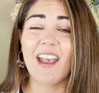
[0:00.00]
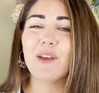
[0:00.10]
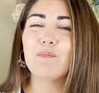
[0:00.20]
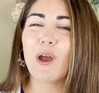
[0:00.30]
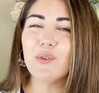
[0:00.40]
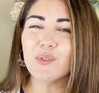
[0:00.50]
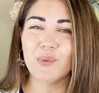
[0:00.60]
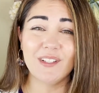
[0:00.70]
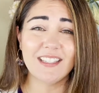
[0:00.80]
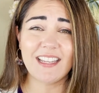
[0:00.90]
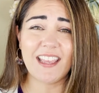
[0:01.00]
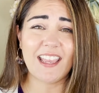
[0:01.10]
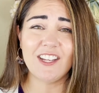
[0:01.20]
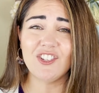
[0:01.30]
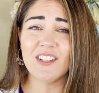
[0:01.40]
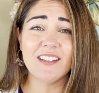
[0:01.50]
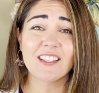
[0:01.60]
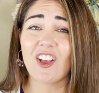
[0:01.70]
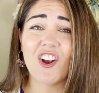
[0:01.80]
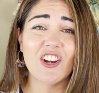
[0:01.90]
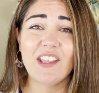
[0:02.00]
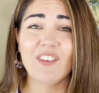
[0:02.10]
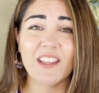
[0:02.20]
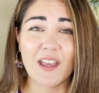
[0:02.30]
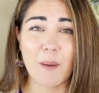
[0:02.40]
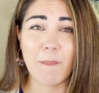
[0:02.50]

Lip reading: and most real estate agents aren't even gonna